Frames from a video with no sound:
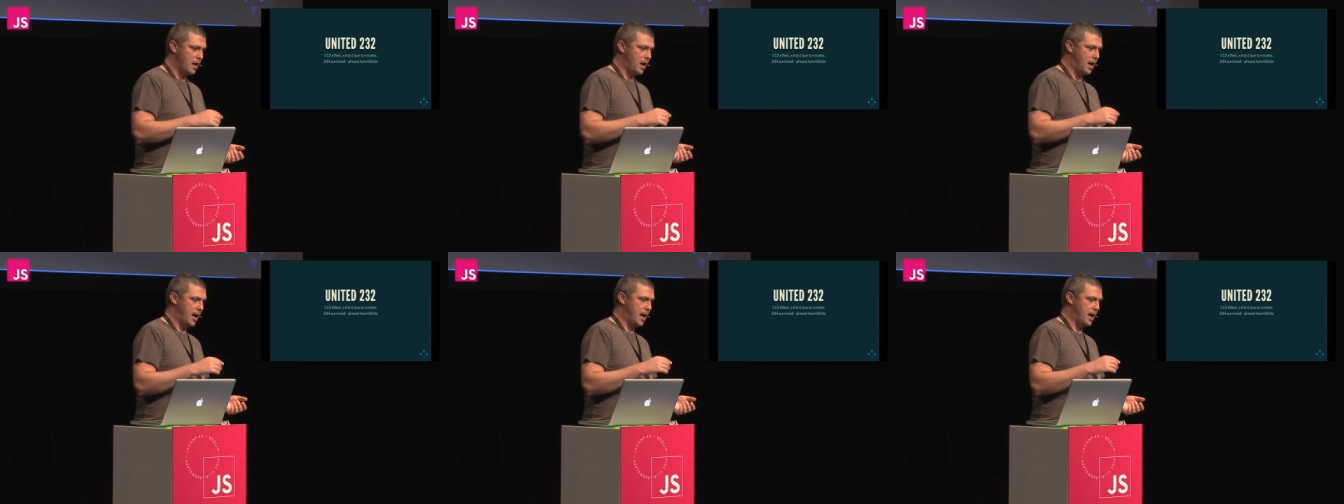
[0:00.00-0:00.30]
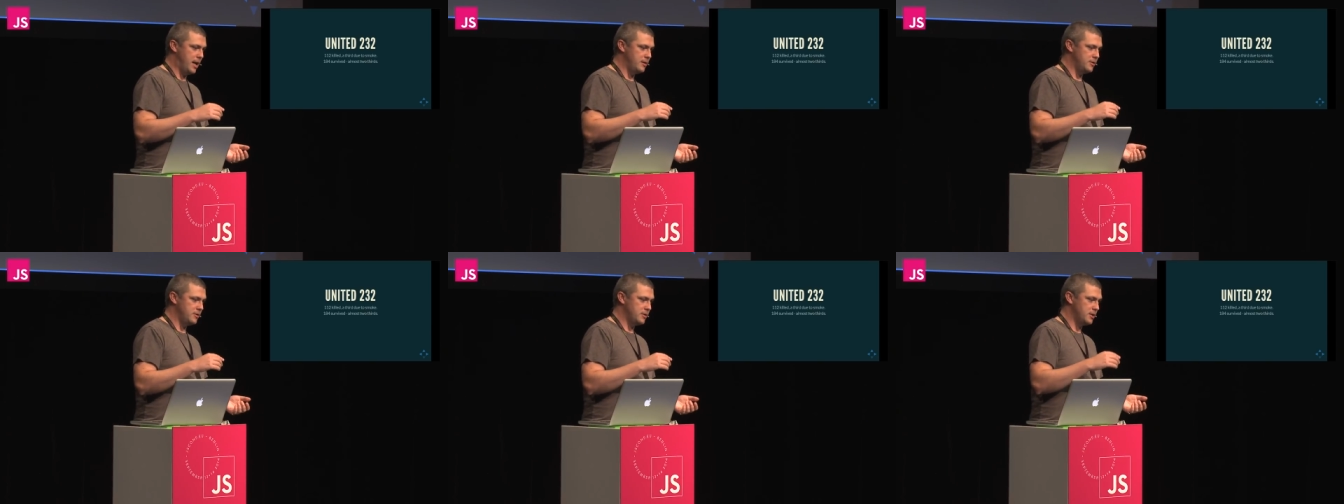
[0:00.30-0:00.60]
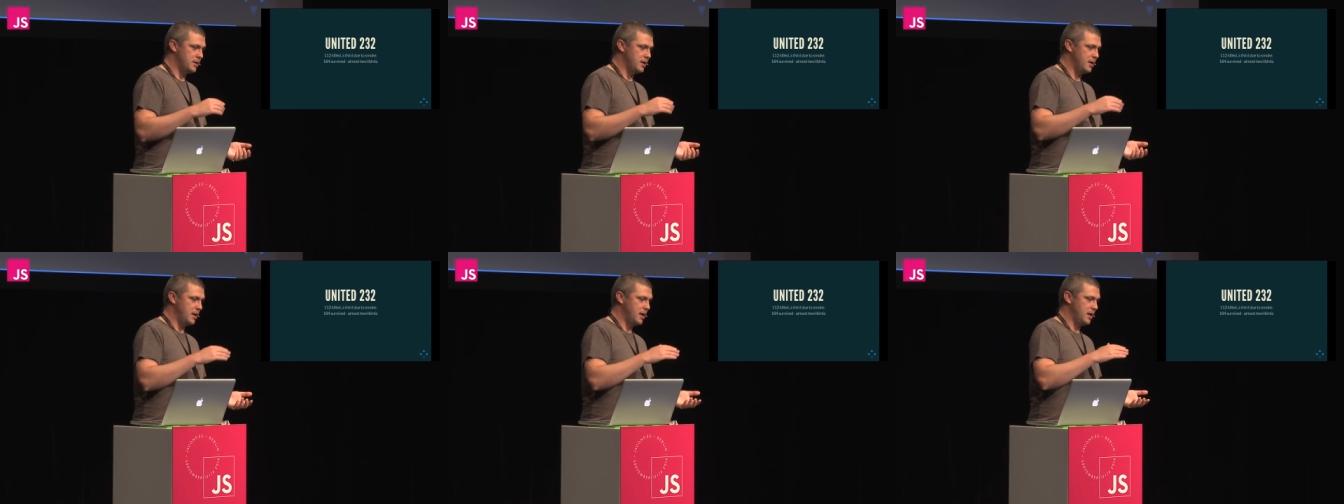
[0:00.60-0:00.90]

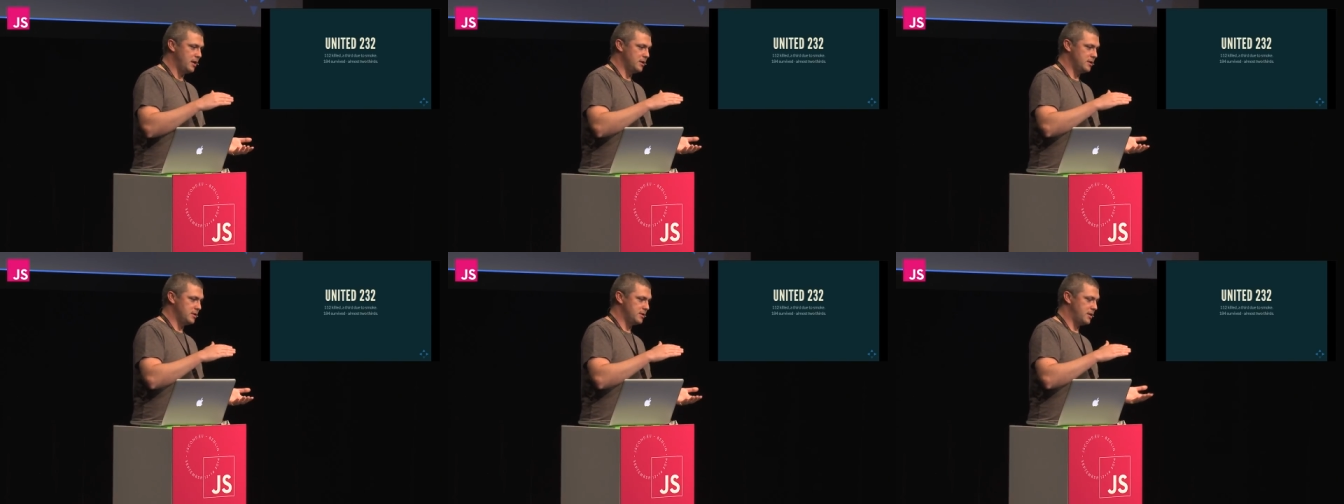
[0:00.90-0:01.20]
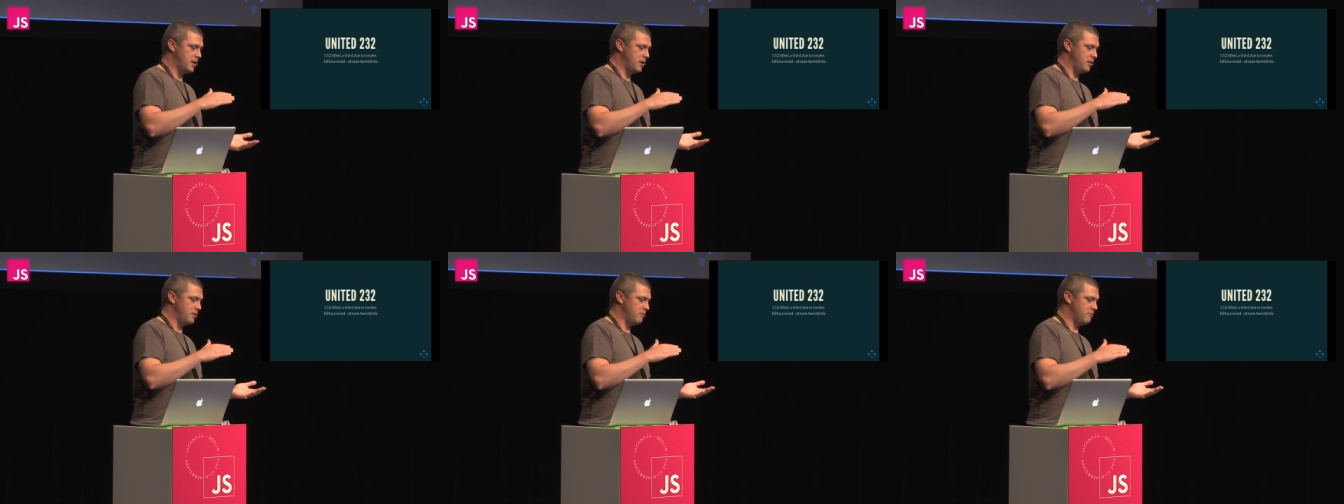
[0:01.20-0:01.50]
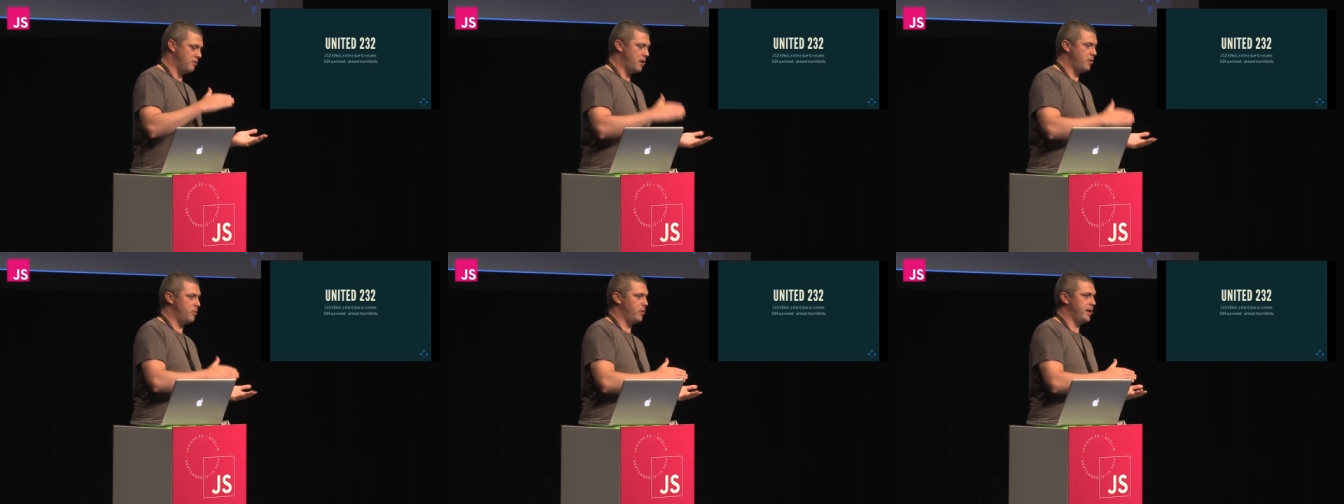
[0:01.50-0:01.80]
And so the
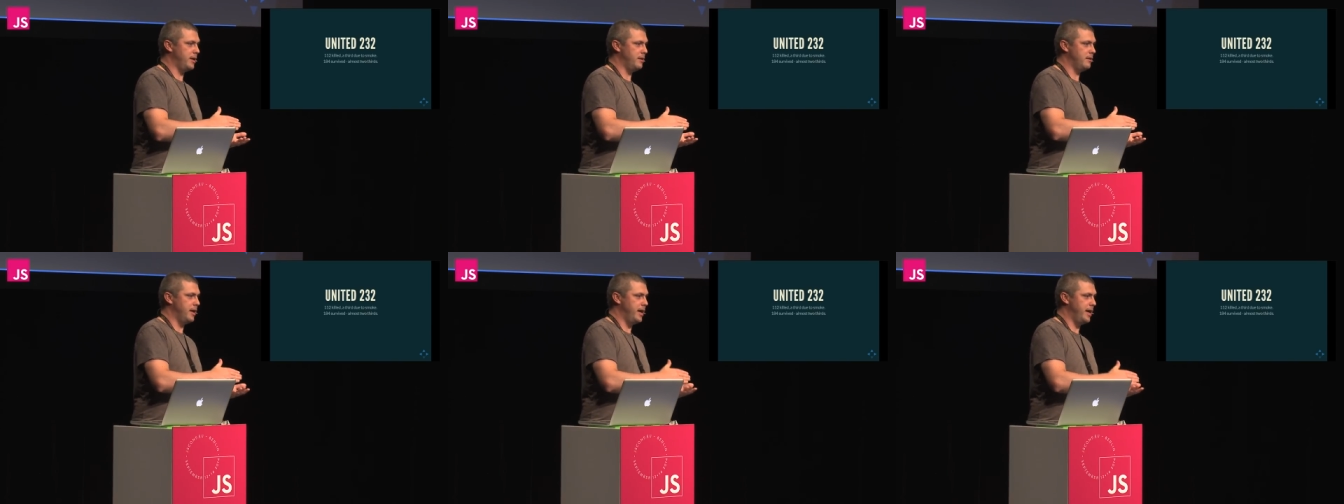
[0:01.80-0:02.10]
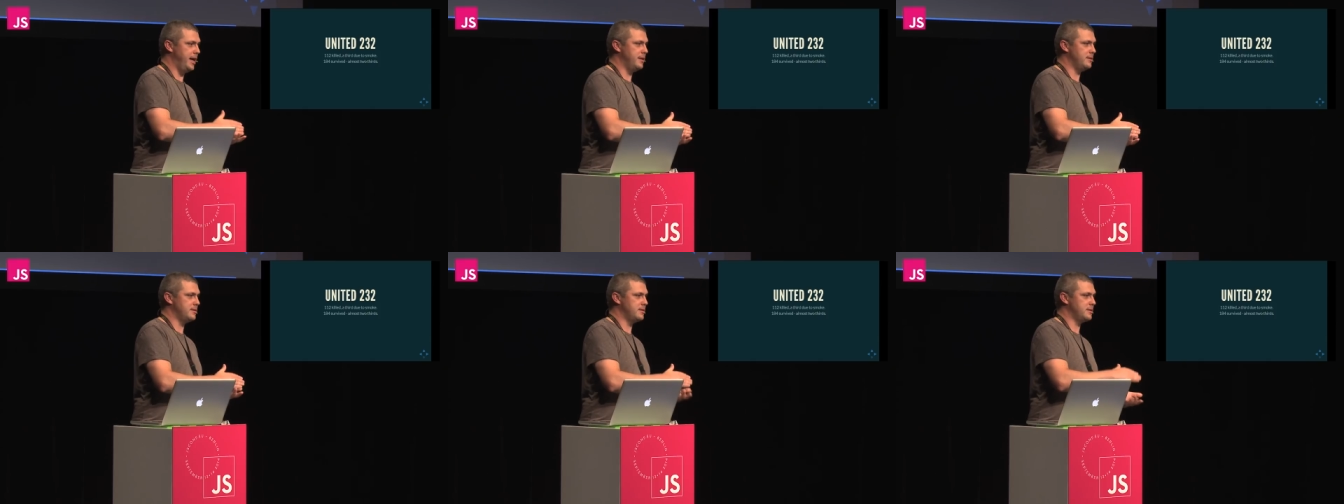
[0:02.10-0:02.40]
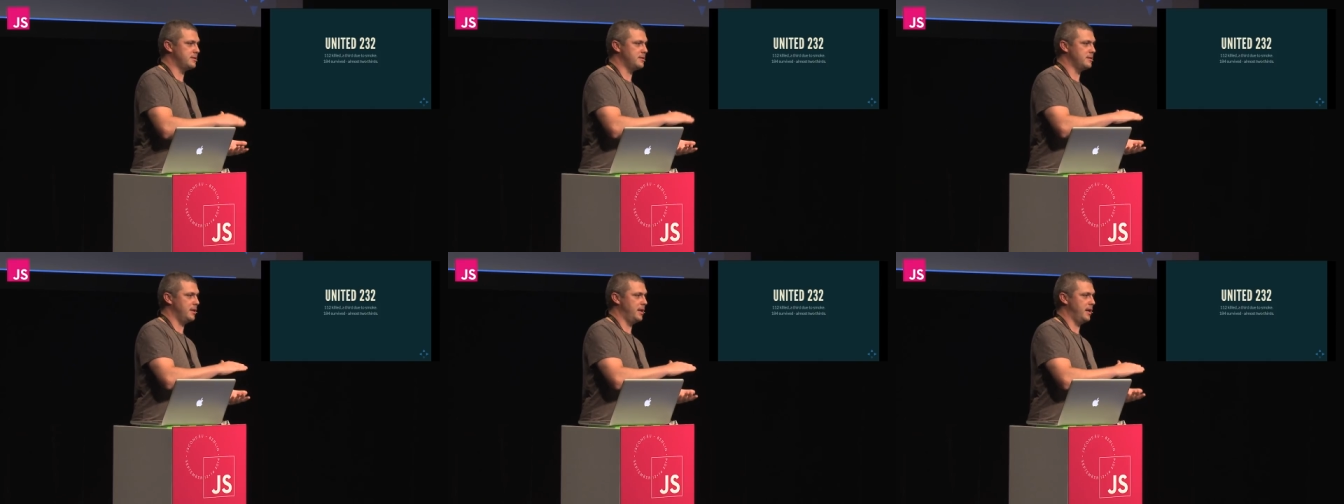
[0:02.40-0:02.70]
right wing
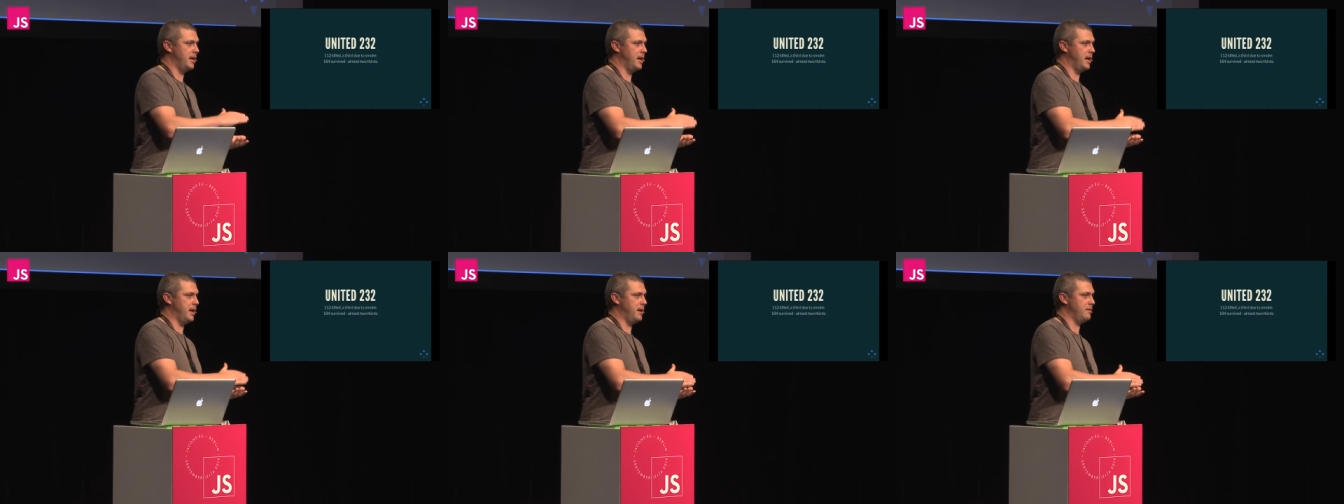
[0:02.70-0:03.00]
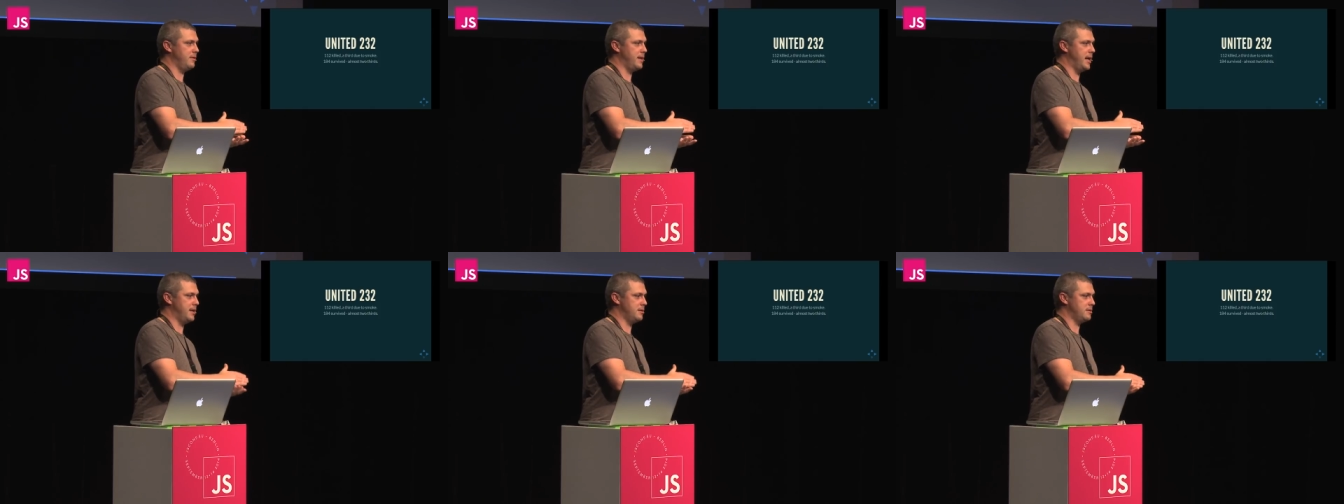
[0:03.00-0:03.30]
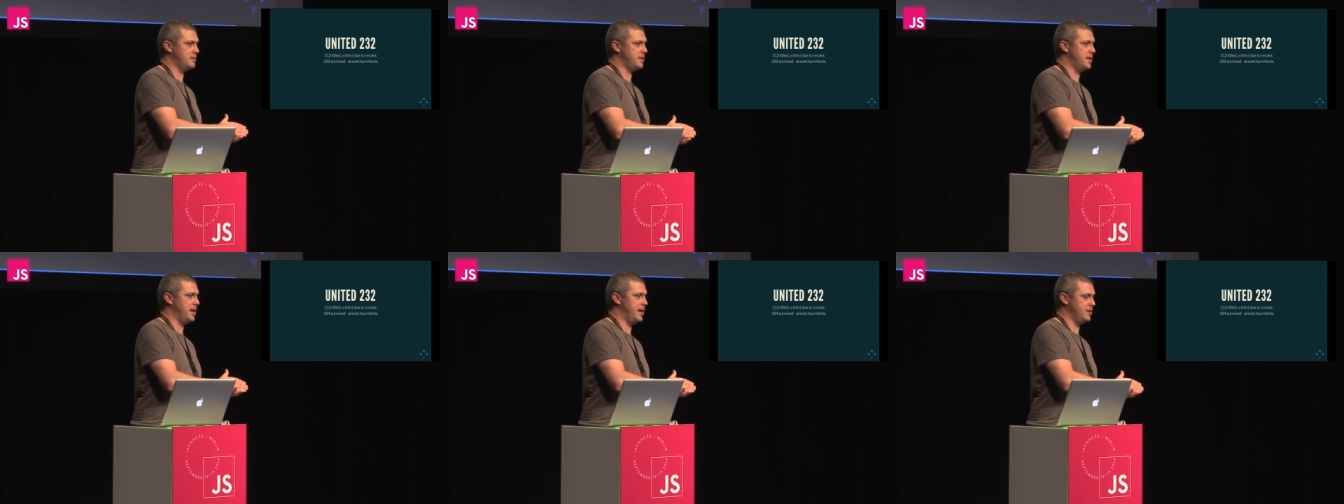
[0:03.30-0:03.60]
hits, uh,
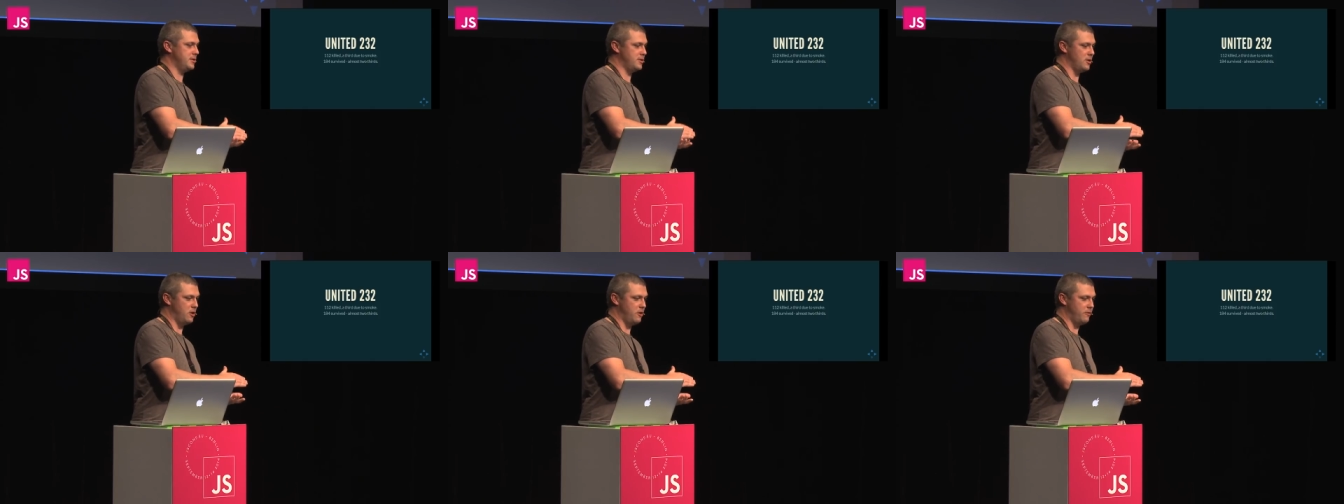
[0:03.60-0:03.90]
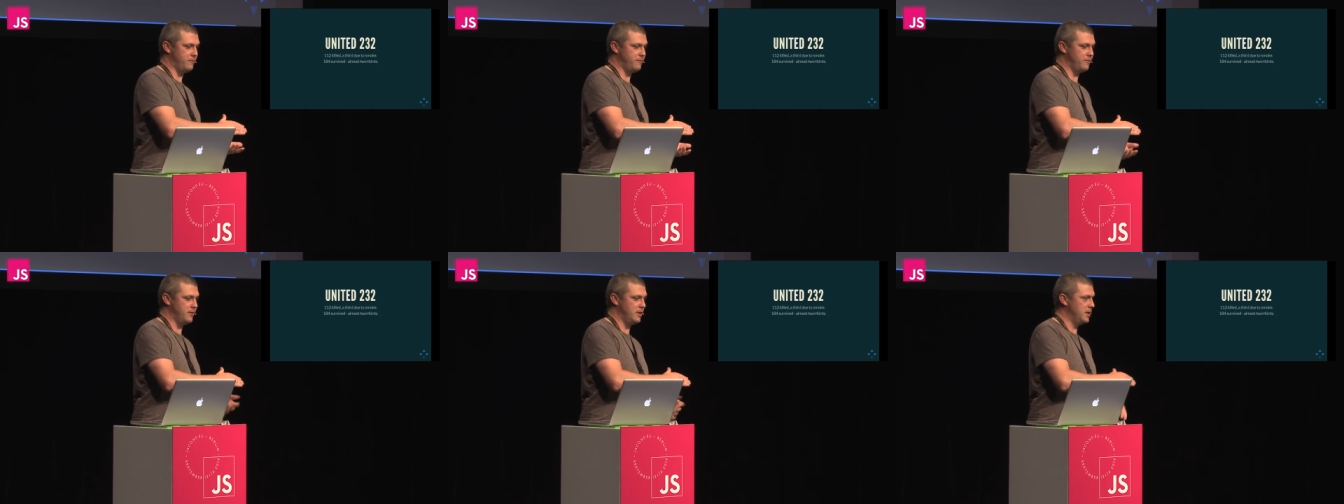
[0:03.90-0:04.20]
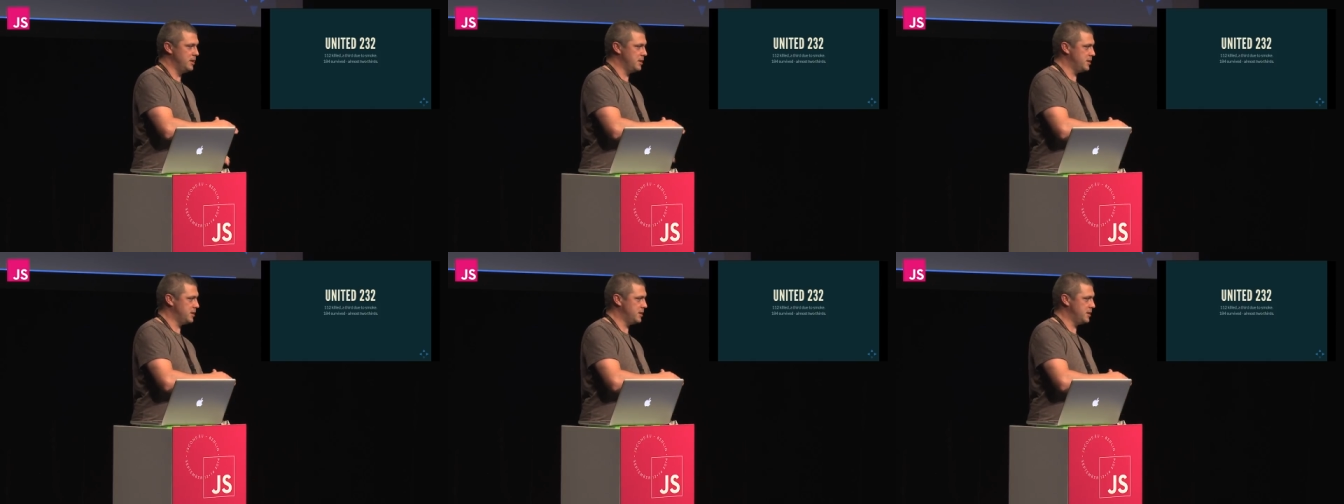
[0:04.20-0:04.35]
that tears off,